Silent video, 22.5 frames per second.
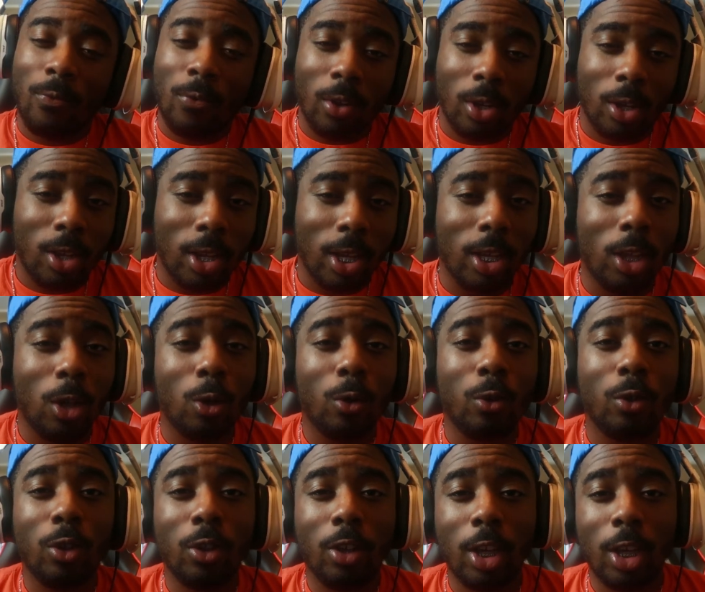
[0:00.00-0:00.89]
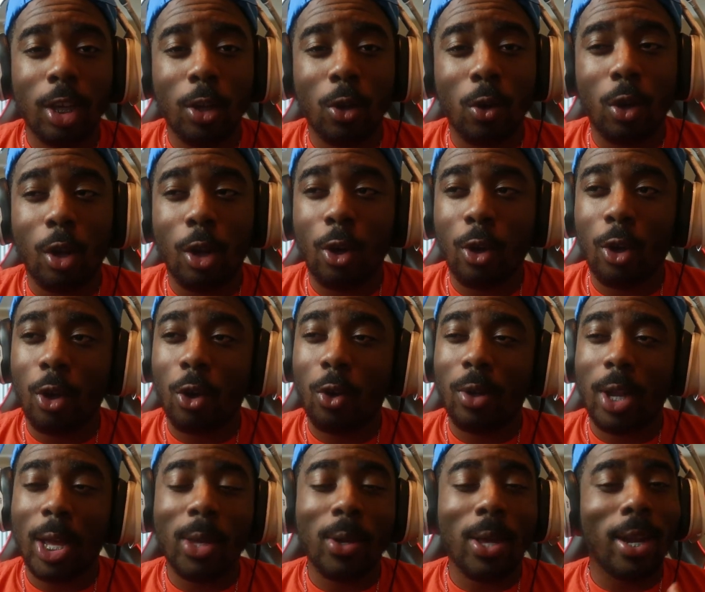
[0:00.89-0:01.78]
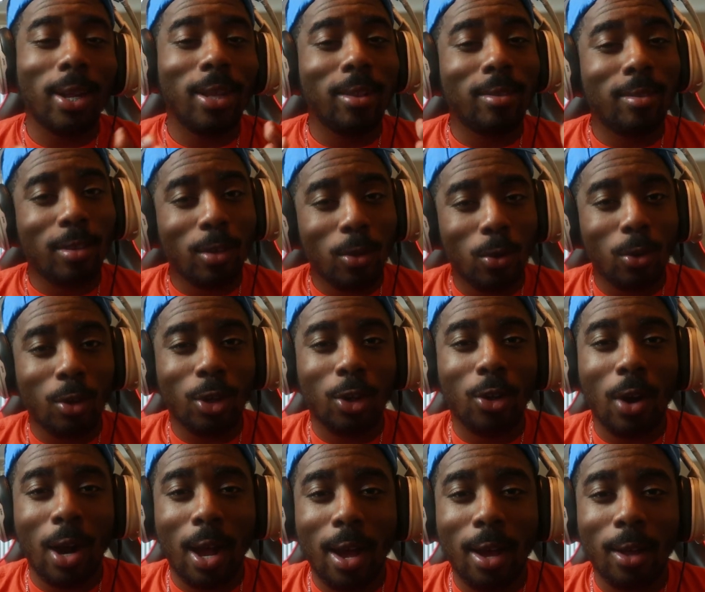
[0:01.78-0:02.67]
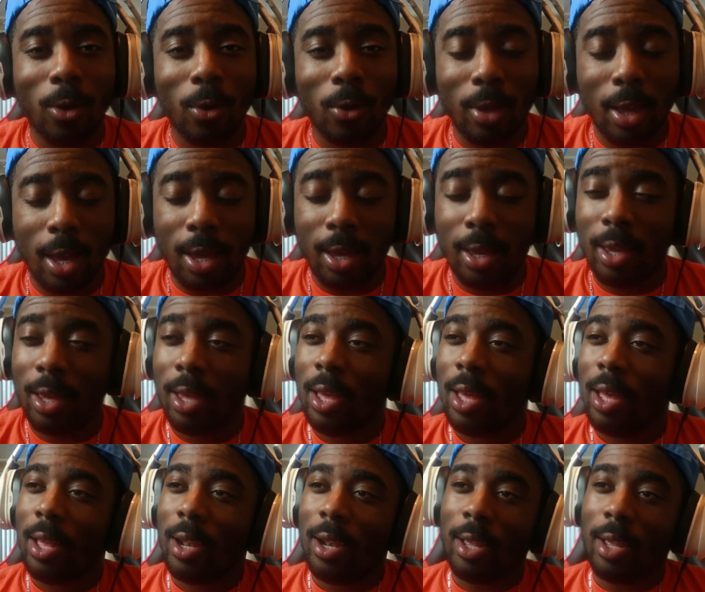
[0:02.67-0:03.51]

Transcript: for getting your logo. Now, you got to continue to grind, okay?